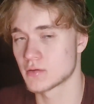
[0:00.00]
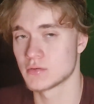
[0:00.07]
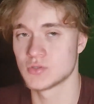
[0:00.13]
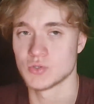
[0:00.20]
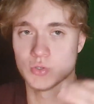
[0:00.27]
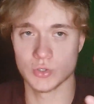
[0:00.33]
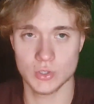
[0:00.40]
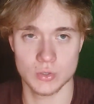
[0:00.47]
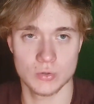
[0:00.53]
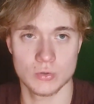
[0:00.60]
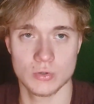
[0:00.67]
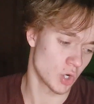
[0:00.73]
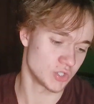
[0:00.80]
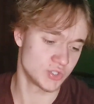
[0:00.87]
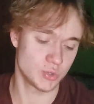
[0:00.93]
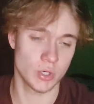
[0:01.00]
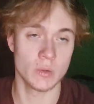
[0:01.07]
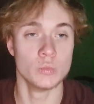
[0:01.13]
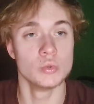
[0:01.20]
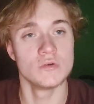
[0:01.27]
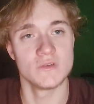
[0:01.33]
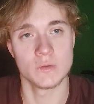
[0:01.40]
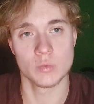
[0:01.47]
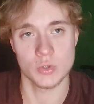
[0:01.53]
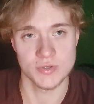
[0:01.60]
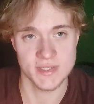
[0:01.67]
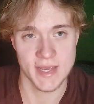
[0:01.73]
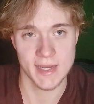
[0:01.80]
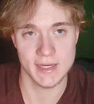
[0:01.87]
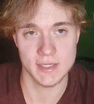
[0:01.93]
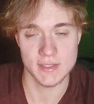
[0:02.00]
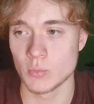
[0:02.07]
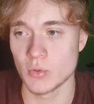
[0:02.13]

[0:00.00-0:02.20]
To you or to a movie protagonist.